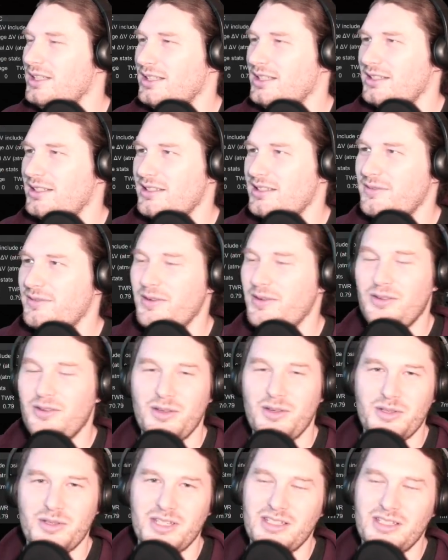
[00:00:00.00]
If only it
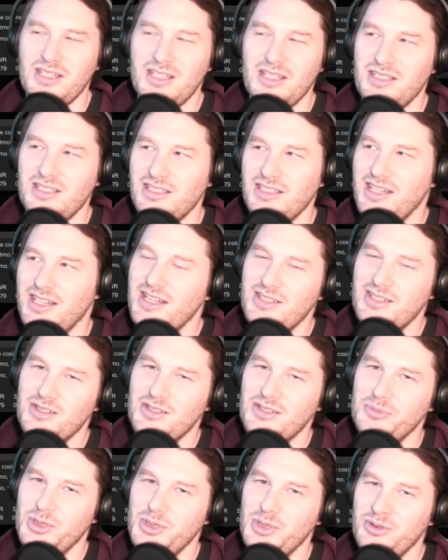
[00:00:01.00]
was this easy to get to the
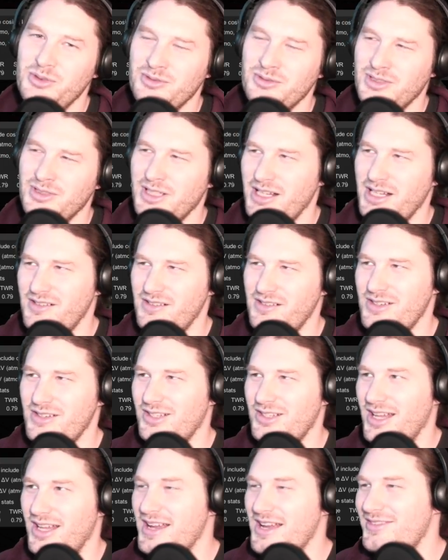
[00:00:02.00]
moon in real
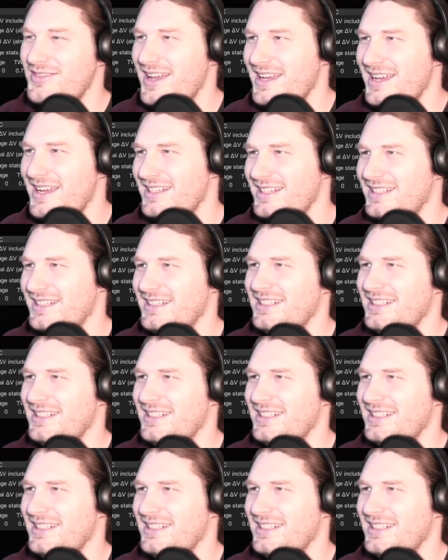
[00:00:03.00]
life, hey?